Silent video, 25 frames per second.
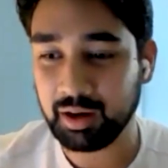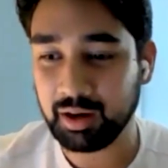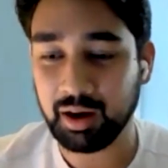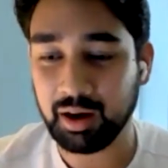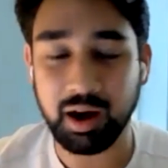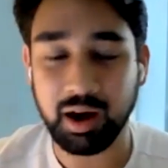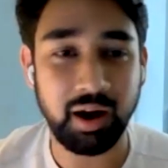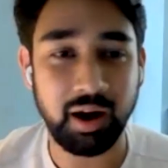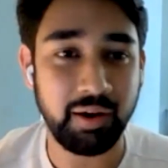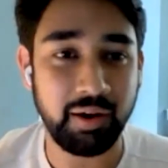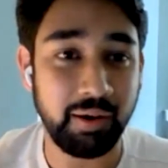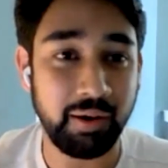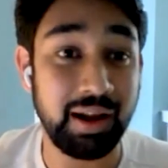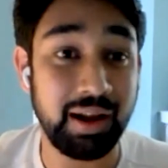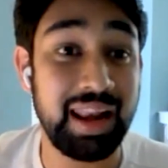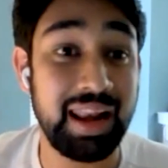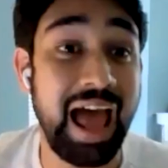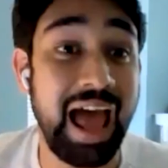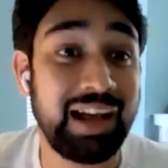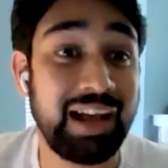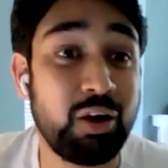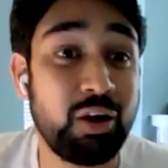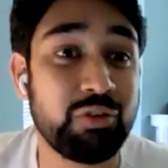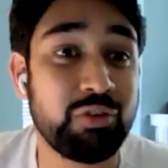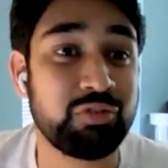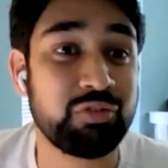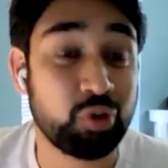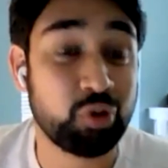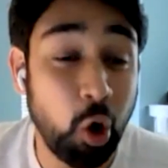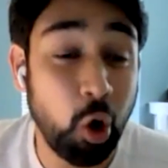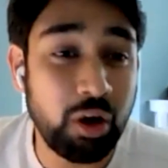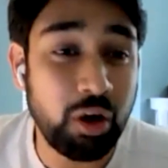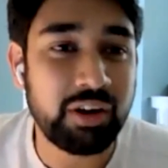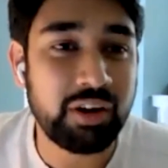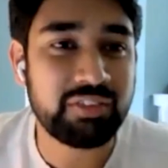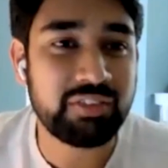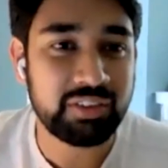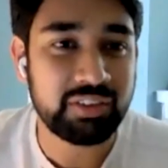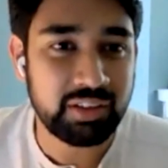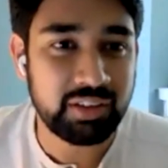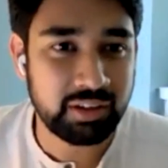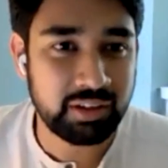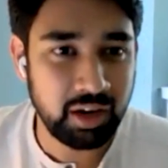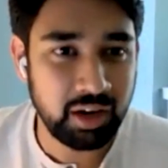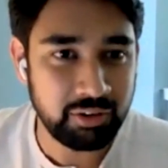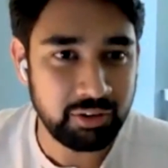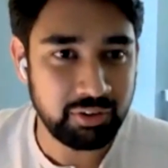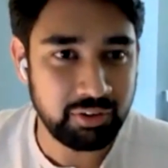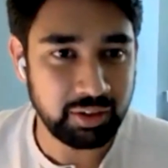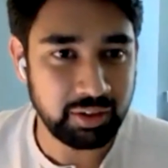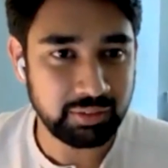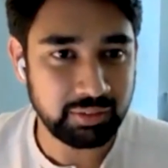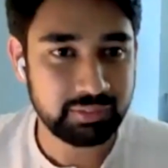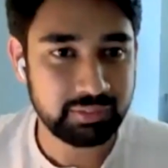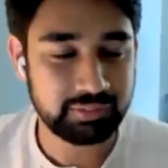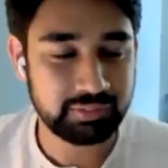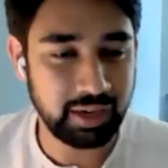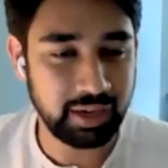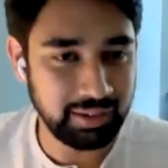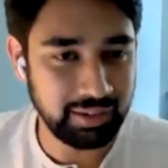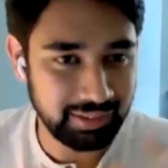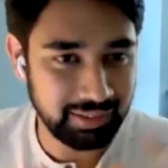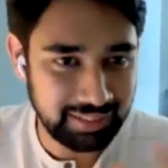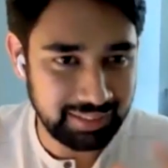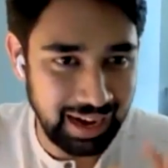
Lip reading: a lack of dollars in the country, right?